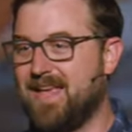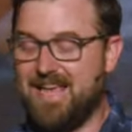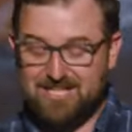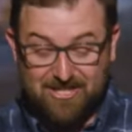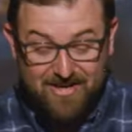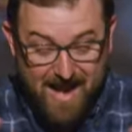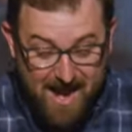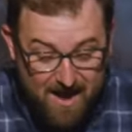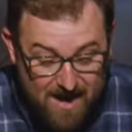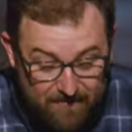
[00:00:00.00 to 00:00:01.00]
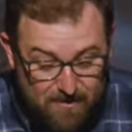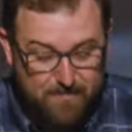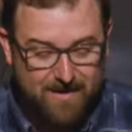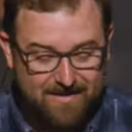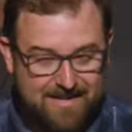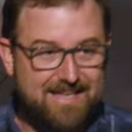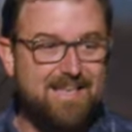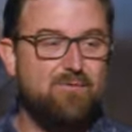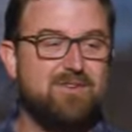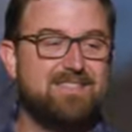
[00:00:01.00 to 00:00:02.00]
He's telling everybody that
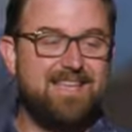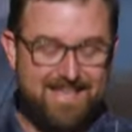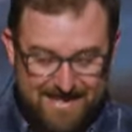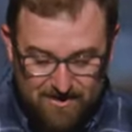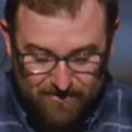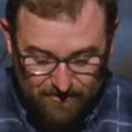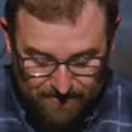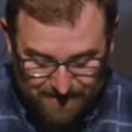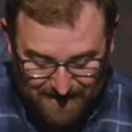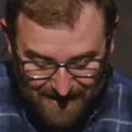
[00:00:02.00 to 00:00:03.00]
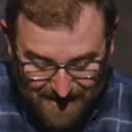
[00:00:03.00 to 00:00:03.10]
he was healed.